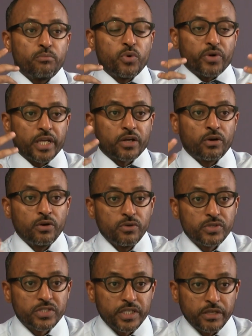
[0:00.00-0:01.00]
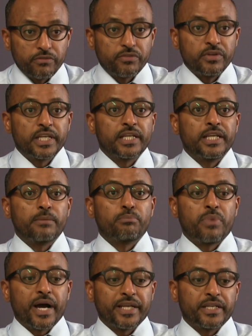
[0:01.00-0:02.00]
more inclusive, legally
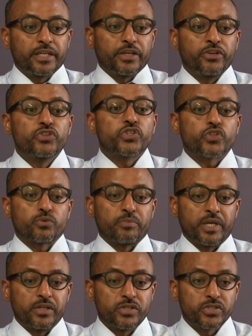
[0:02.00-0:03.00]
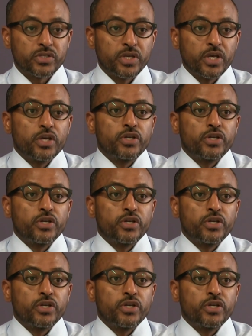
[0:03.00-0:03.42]
binding instruments